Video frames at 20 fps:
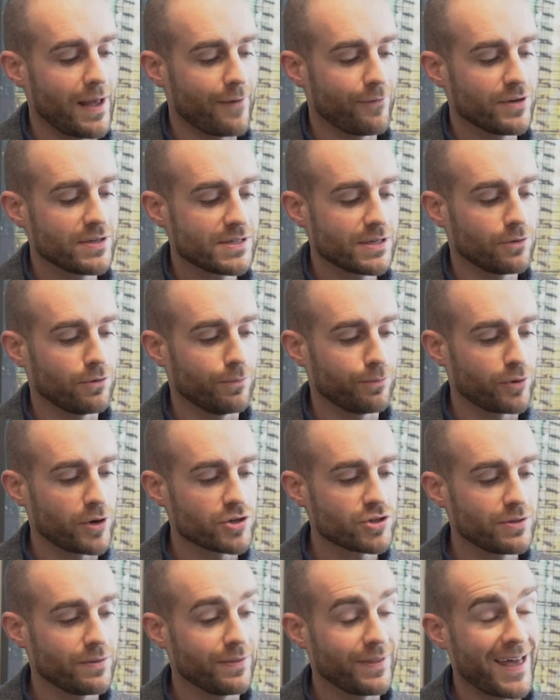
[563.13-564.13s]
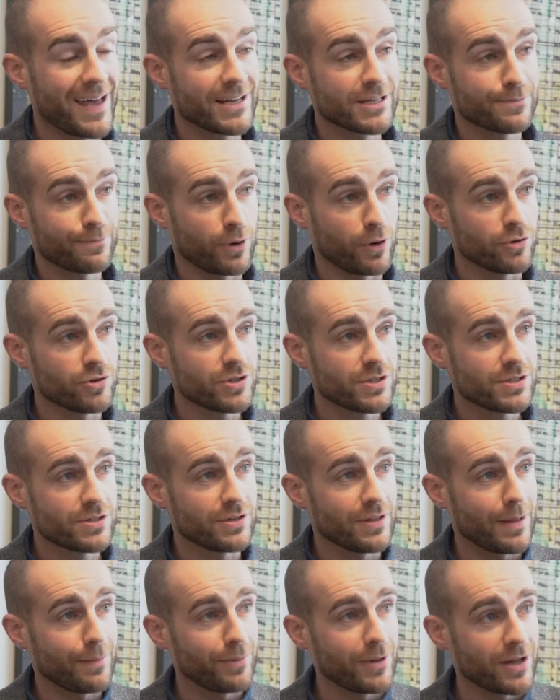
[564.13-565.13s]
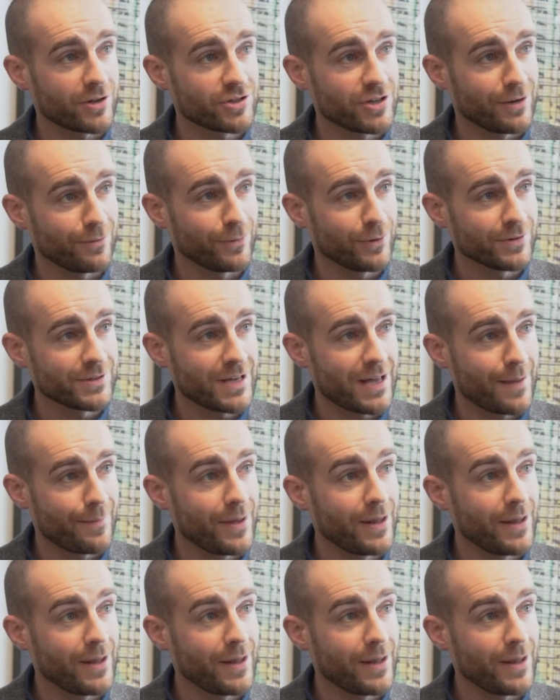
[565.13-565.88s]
every single impression that is purchased to that blockchain in real time.